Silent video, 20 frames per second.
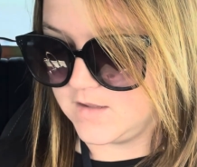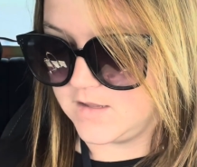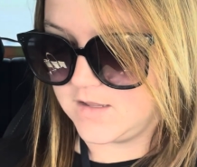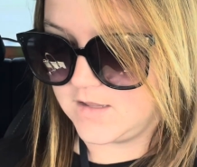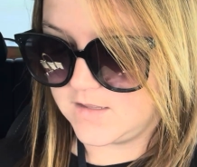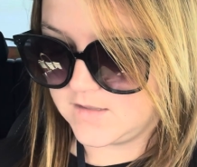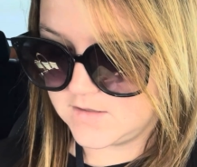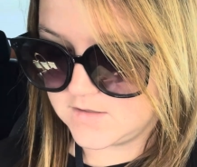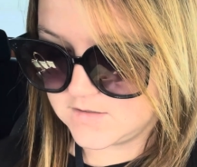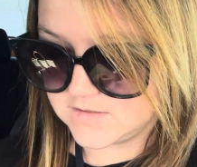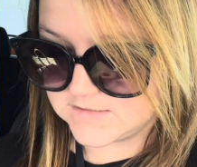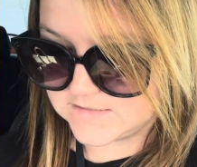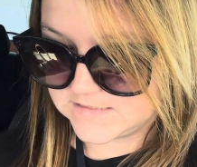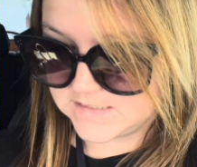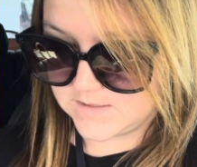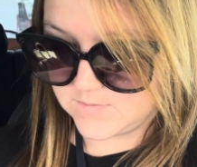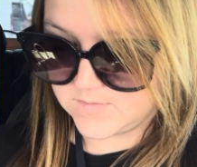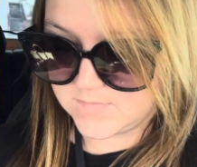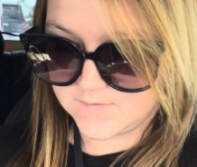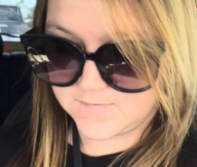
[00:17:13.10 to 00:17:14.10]
a little
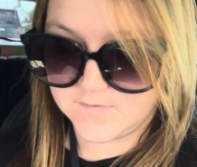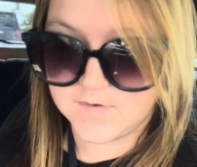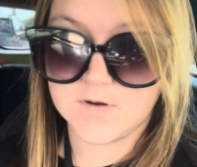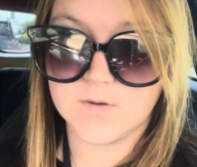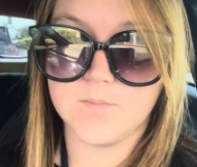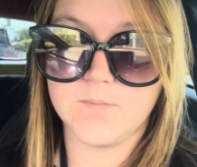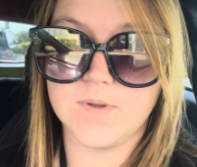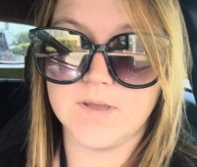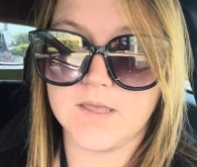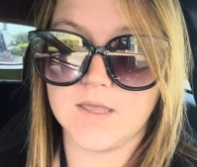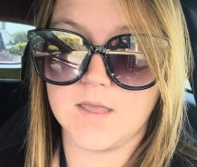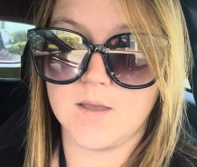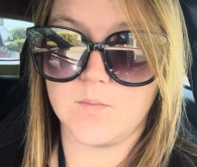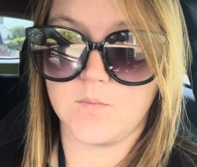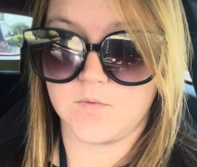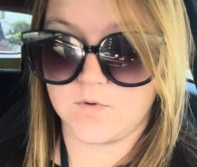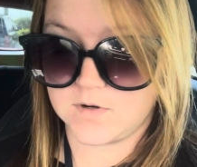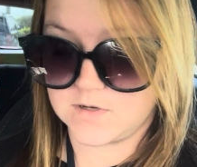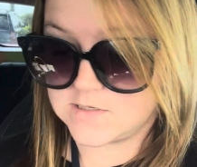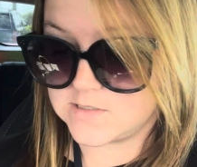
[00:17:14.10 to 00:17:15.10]
tip if you're picking
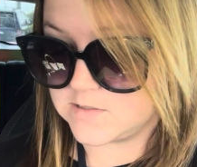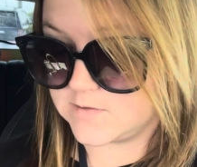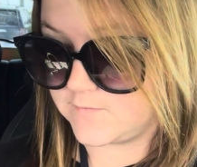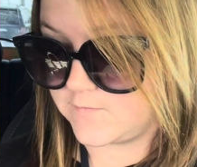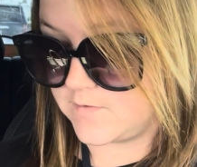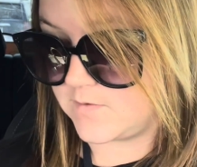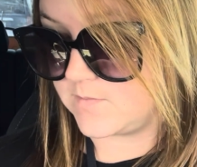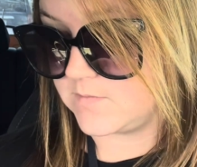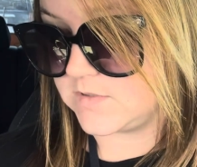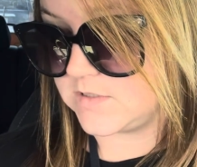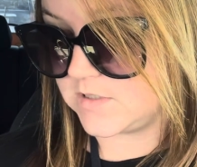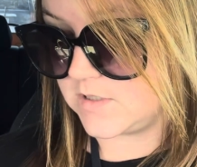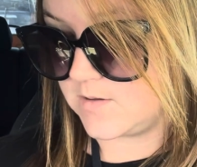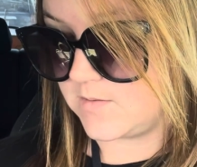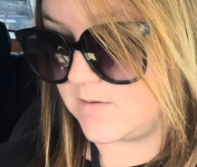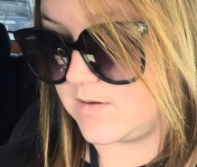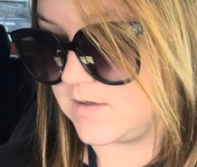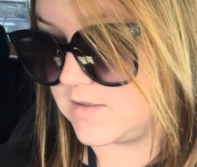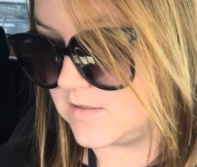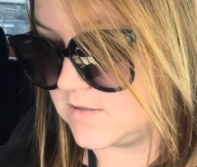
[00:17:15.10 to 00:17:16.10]
up orders from
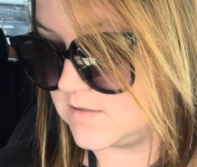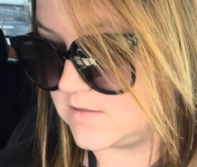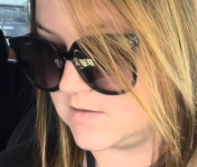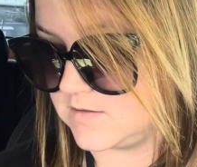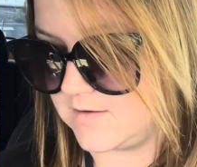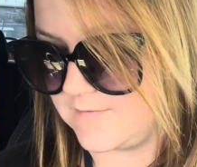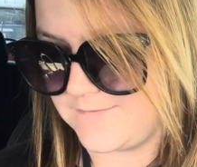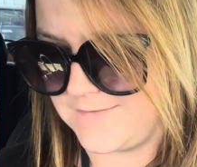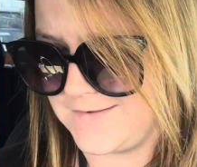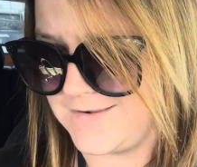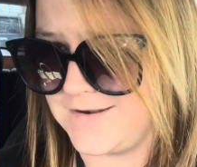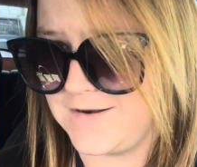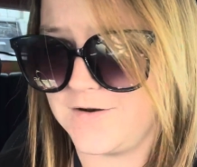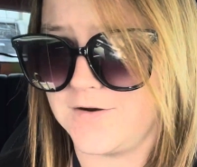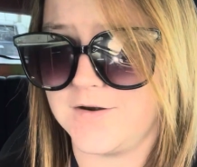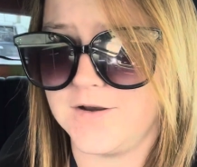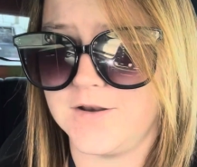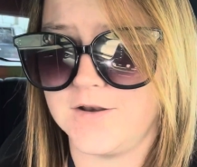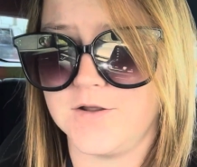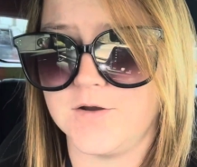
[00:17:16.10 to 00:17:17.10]
Starbucks, you didn't
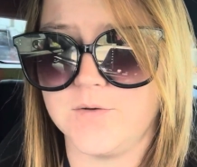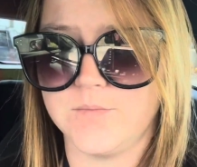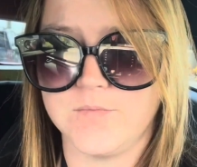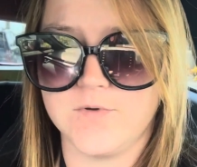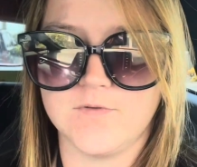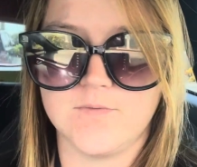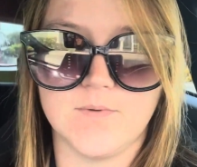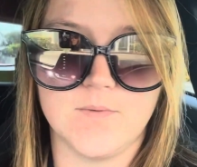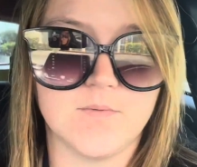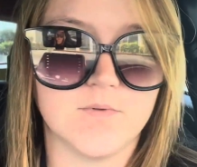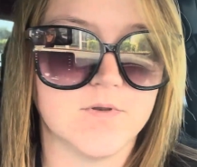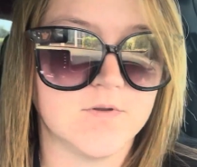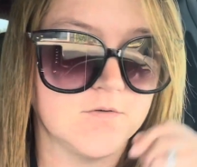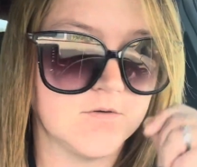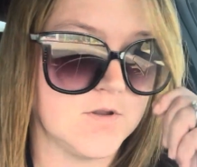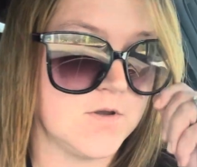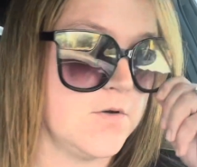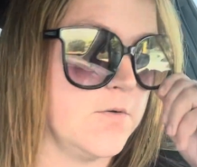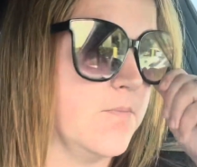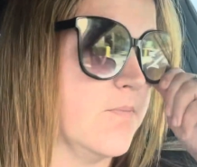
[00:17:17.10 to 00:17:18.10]
already know, most people do
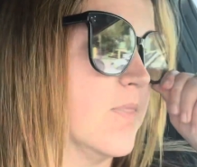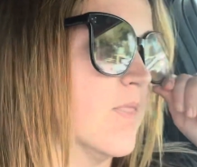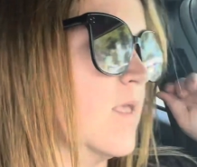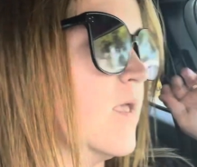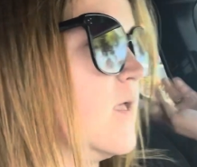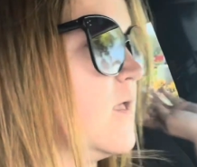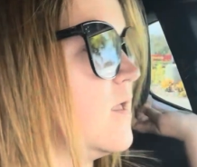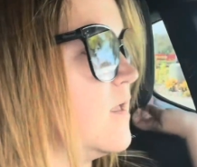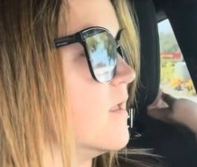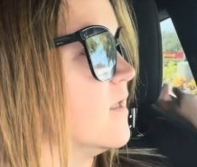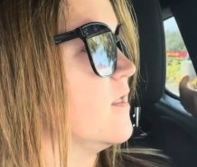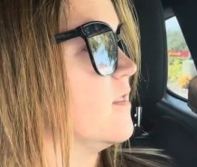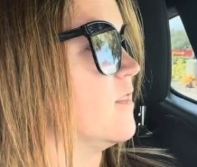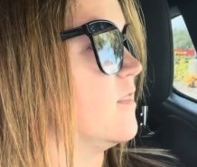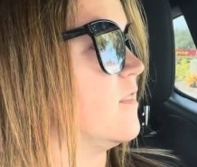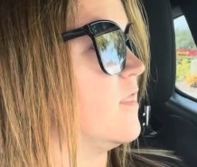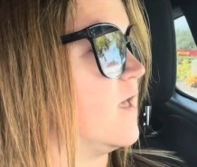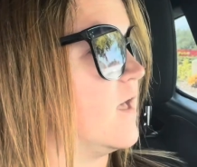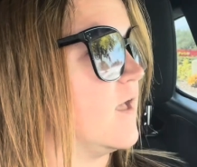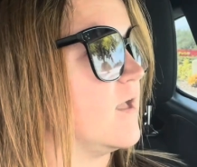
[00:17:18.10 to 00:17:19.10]
know,
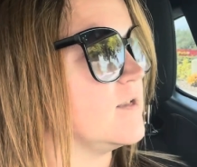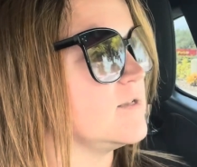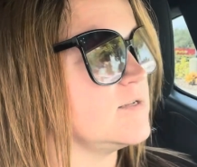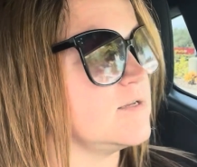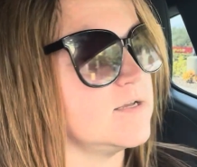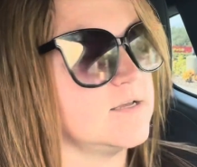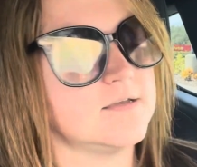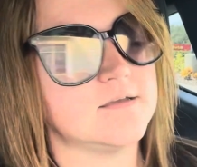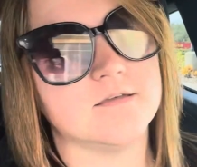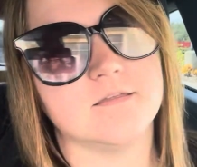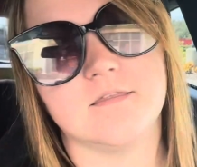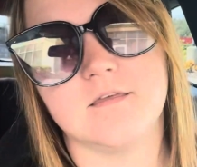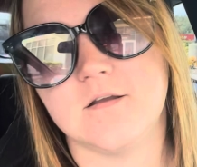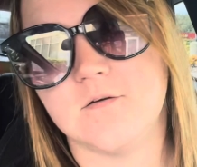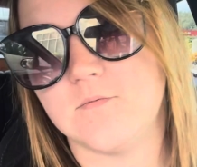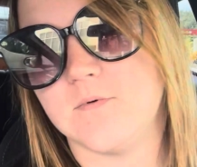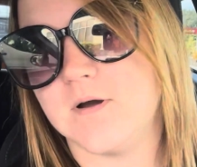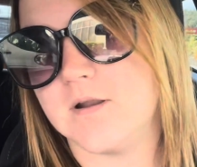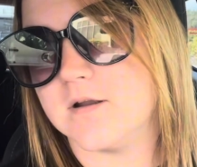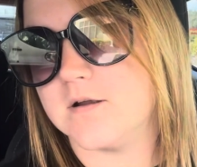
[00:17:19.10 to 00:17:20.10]
that their
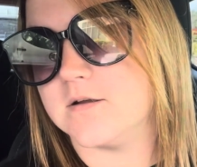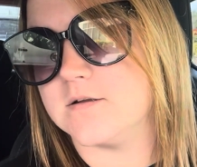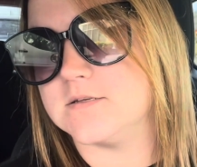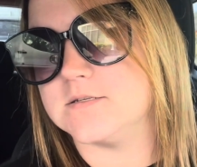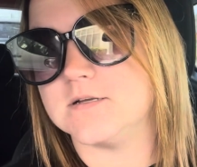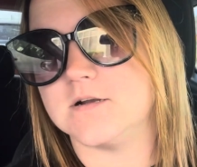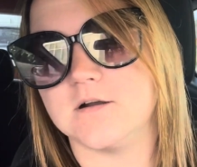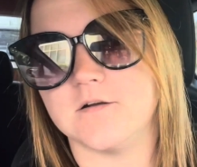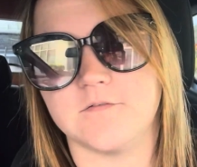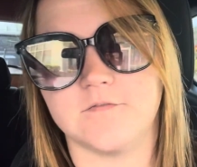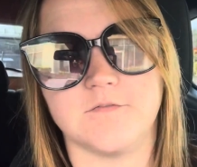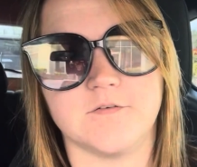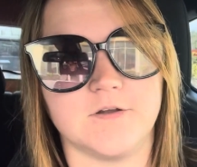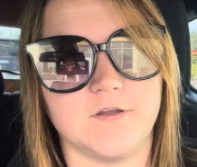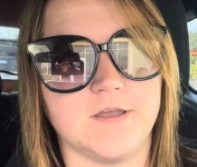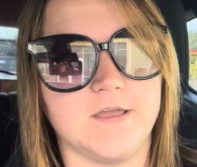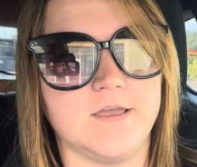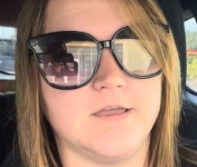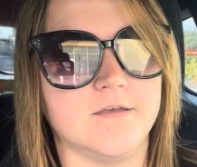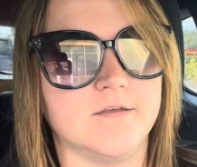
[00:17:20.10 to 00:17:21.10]
waters are
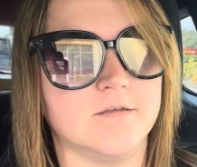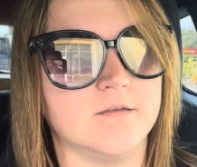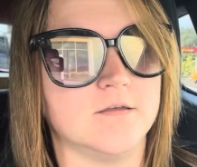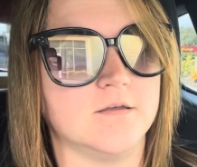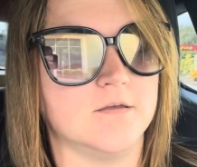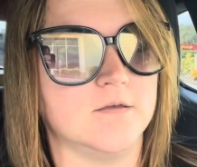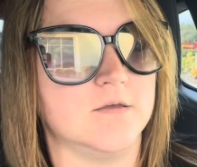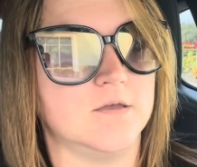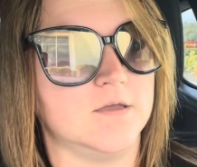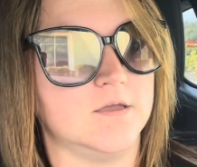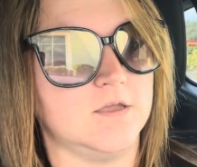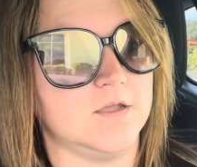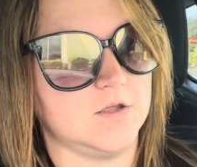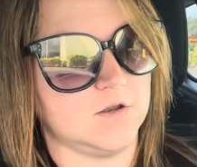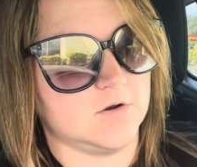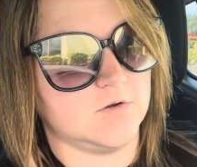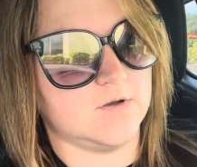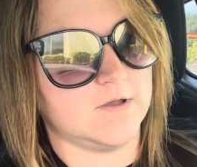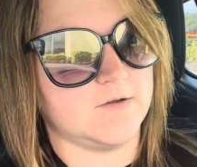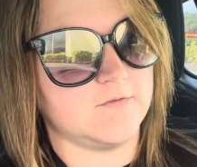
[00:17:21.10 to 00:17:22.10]
free.
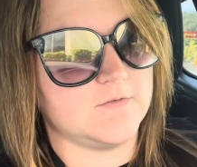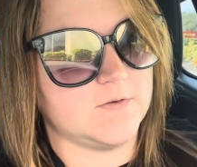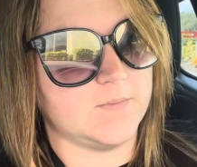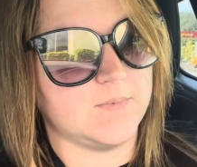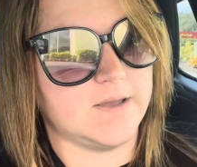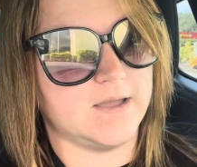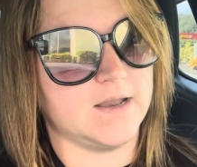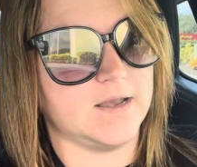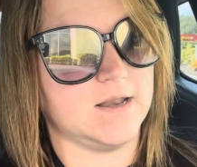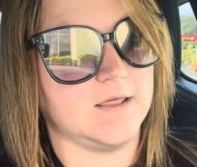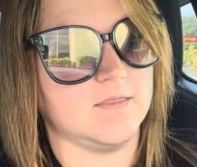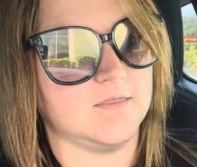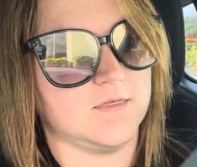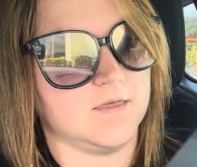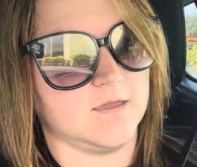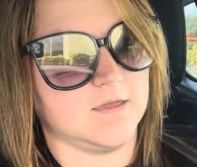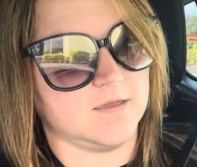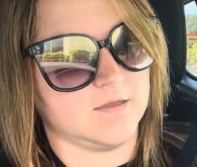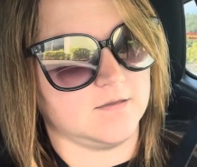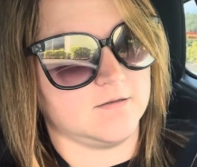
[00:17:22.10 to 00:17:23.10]
You don't have to buy
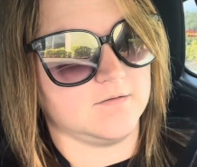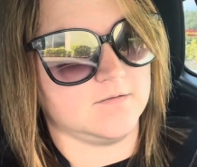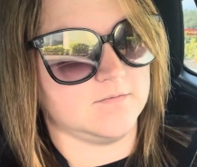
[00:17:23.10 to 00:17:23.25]
anything.